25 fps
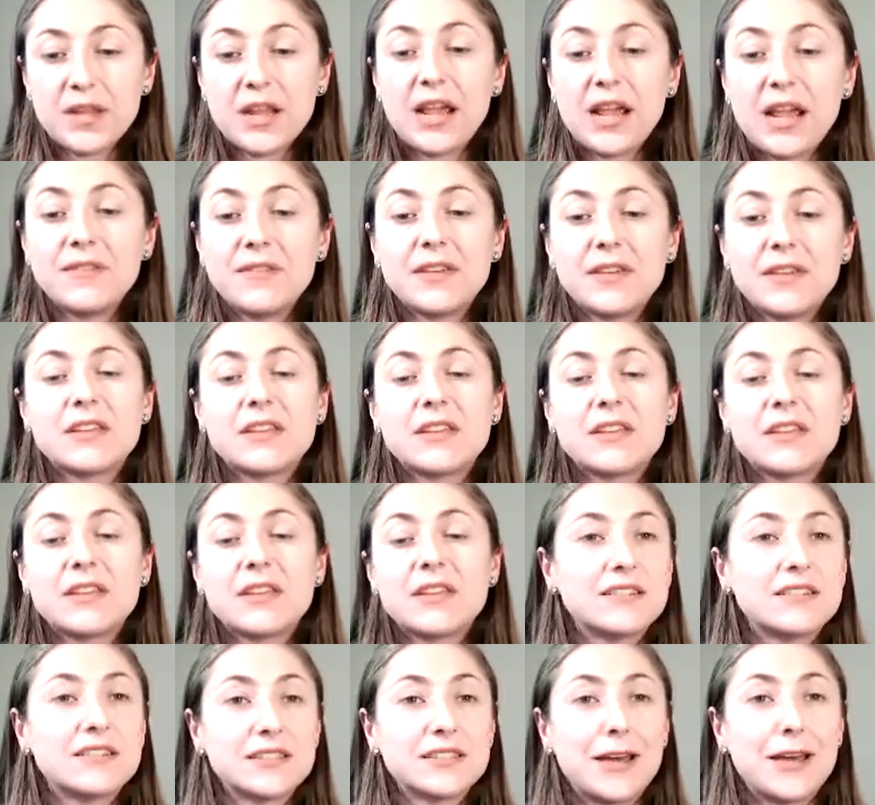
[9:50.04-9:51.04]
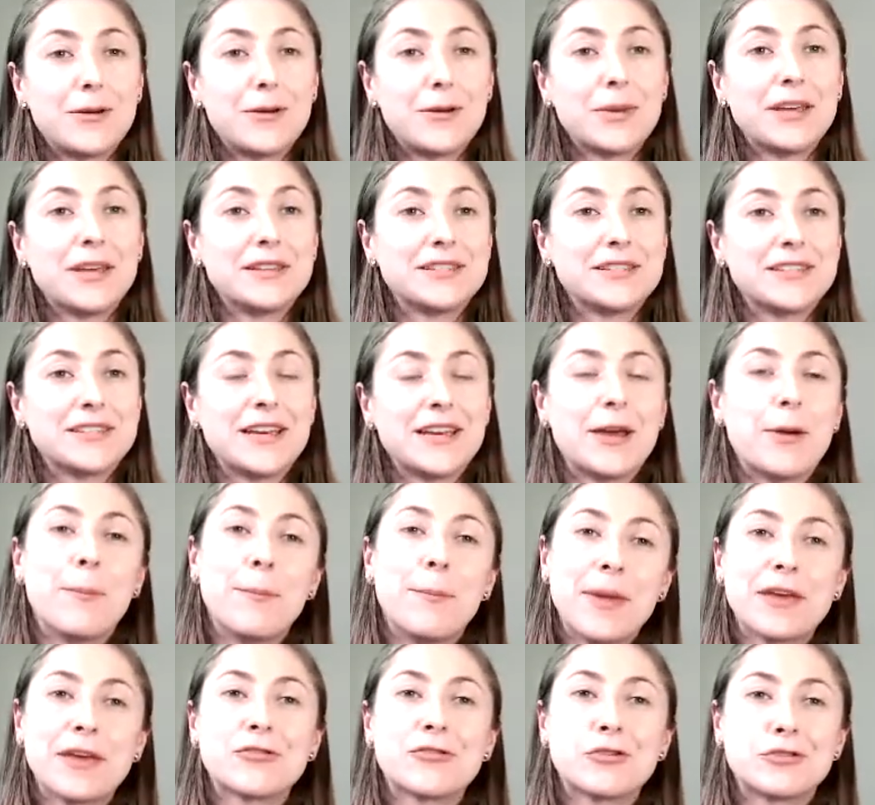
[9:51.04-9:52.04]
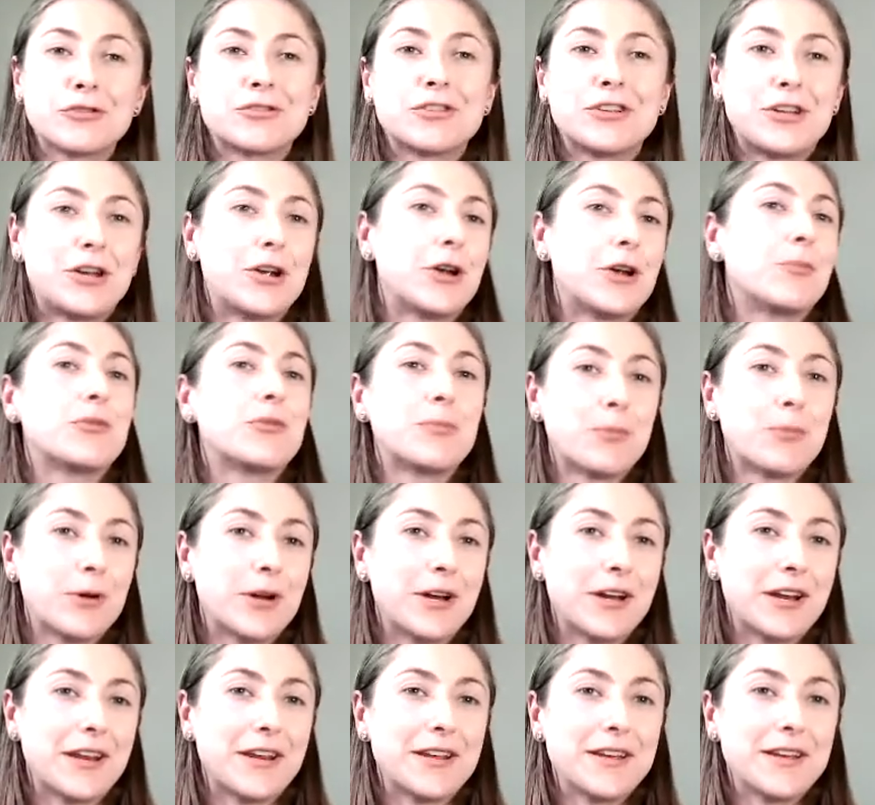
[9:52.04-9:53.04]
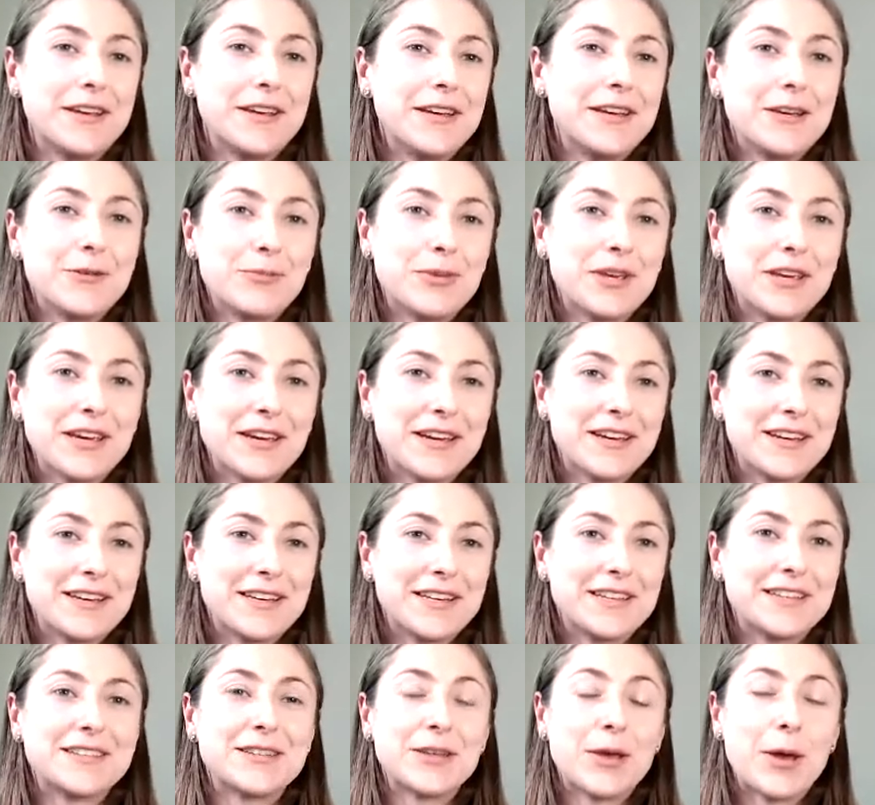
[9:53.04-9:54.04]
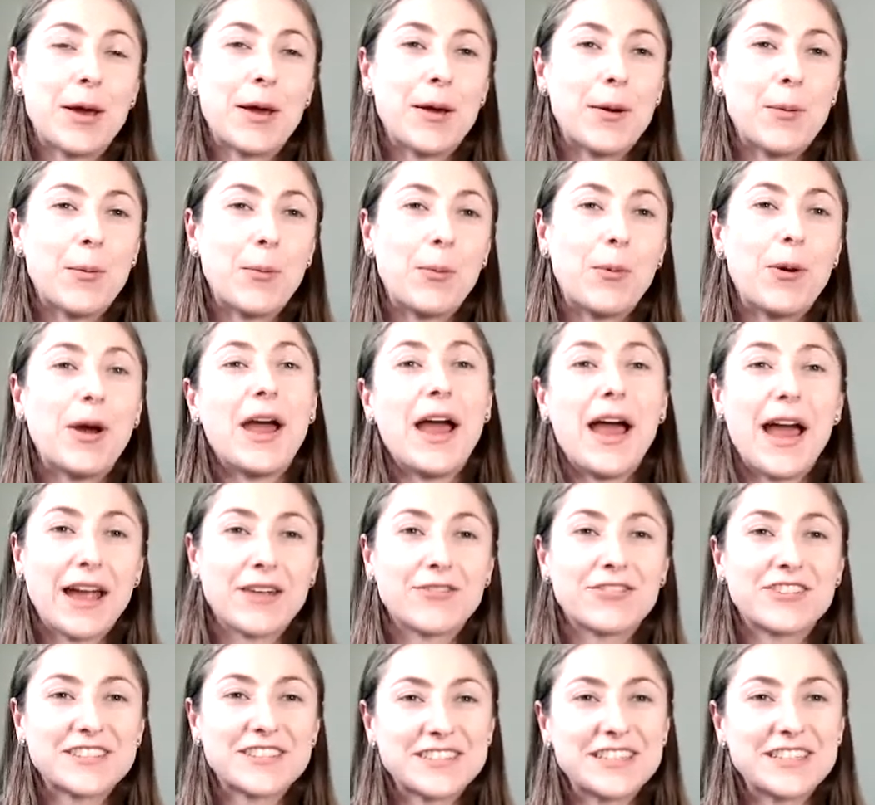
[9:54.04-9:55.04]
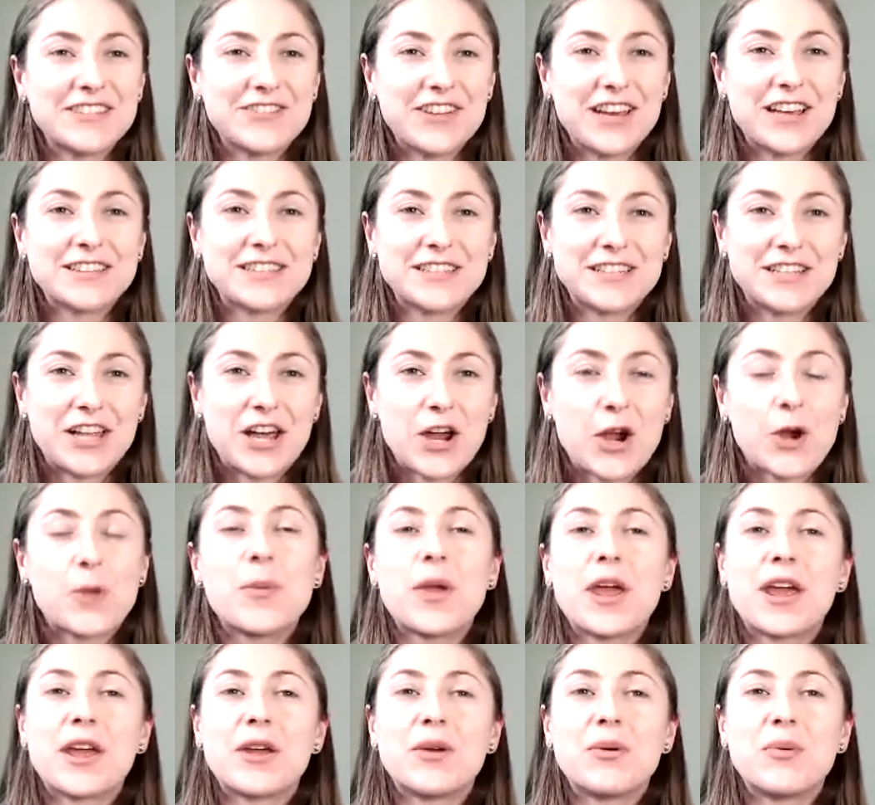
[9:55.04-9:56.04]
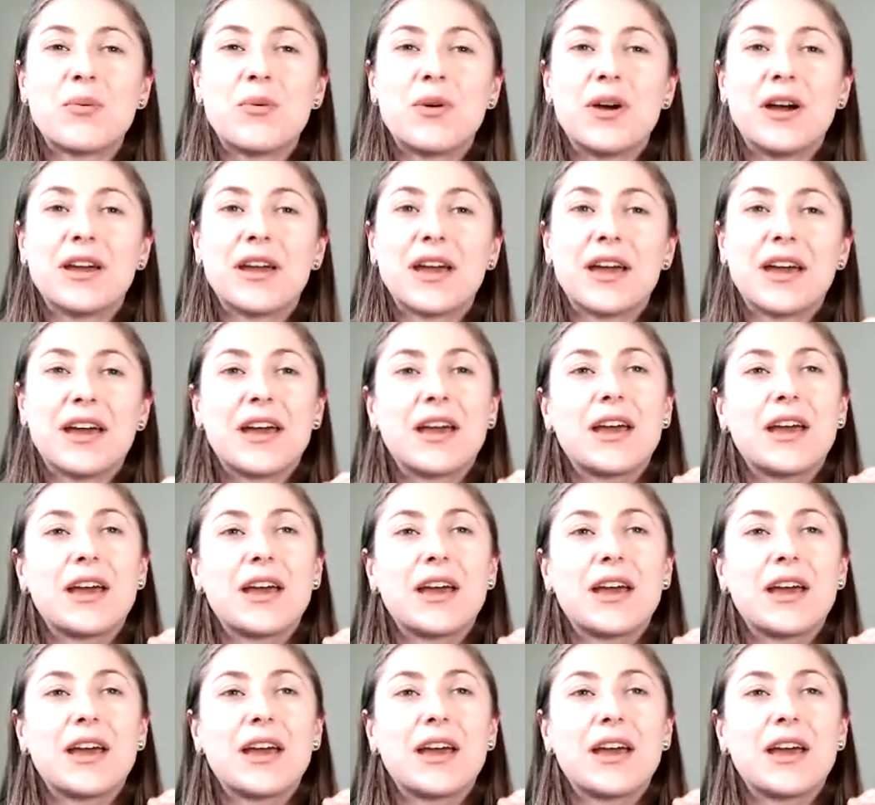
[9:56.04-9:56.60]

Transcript: And then the final step is to make those alarms pretty, because what I receive as an alarm and what